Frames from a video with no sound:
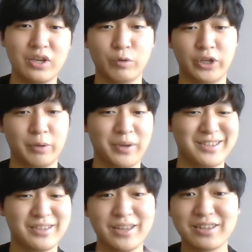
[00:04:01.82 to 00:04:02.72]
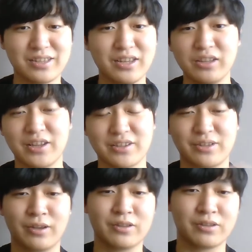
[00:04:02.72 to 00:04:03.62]
we give a 16
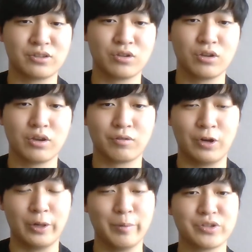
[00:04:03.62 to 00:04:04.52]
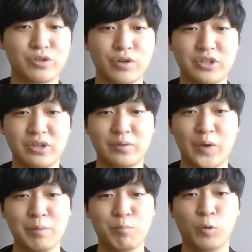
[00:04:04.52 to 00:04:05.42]
distinct levels to achieve
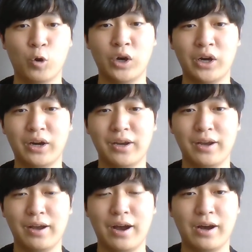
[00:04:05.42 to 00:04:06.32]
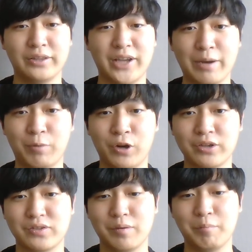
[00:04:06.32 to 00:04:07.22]
a more
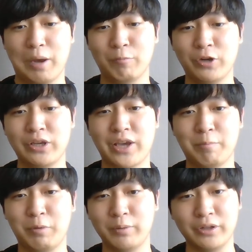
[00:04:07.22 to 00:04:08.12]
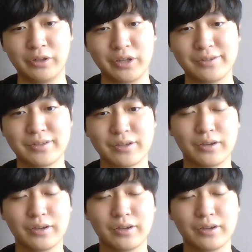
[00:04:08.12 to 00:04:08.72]
diverse memory capabilities.